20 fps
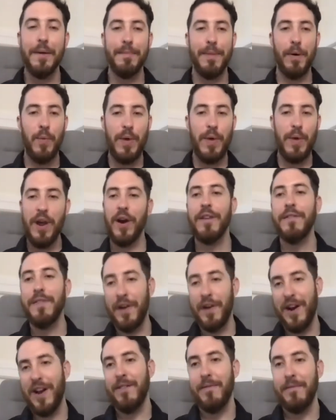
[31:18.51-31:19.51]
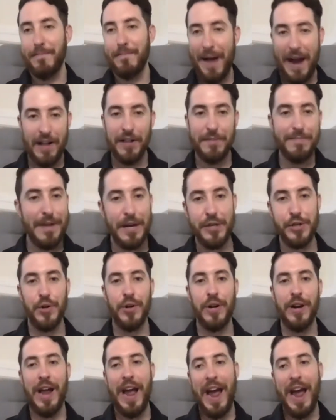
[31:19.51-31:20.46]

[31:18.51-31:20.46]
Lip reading: but we are a very ballot measure